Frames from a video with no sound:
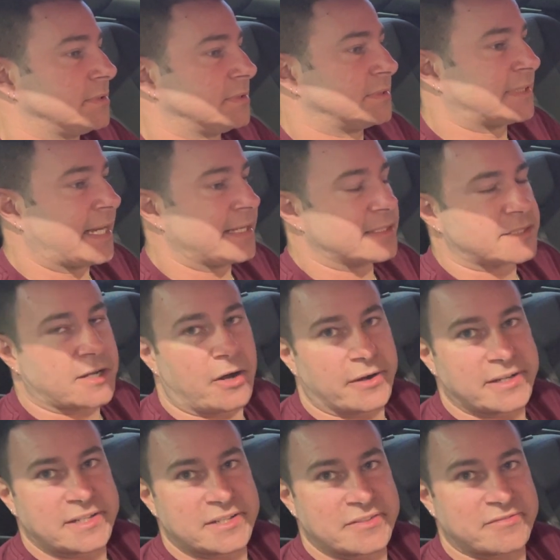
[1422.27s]
that is
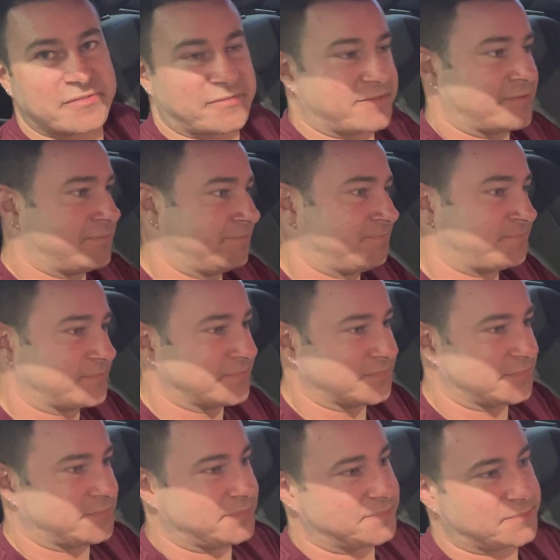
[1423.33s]
kind of,
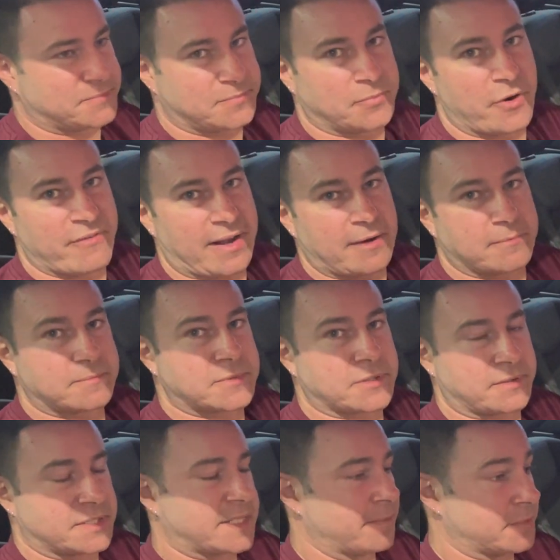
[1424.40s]
without
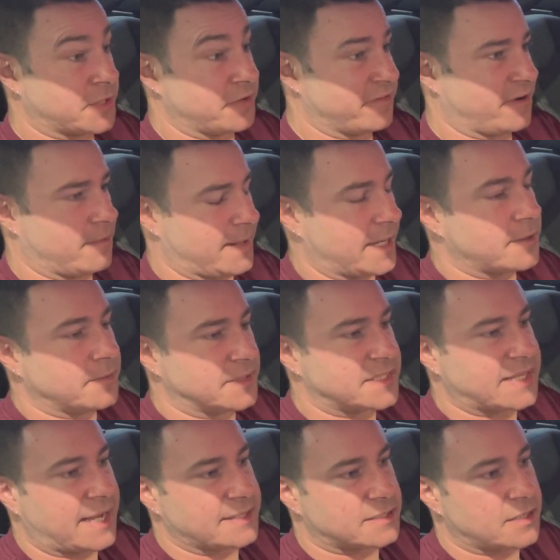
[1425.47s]
skipping too far backwards,
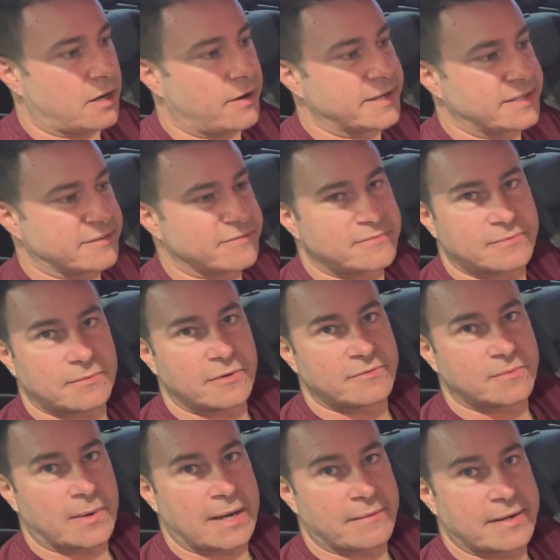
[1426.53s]
that's kind of
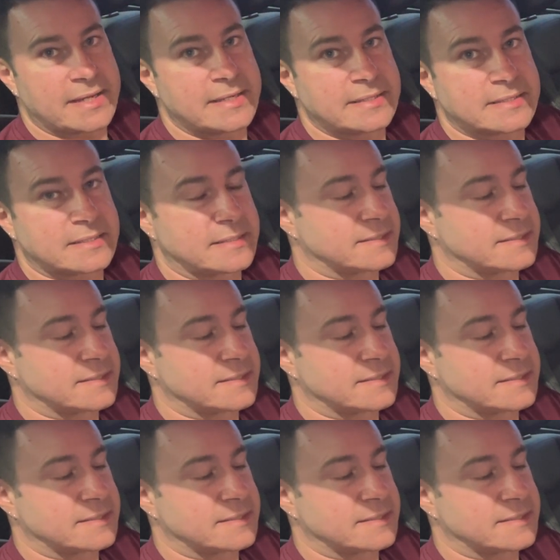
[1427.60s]
where it is.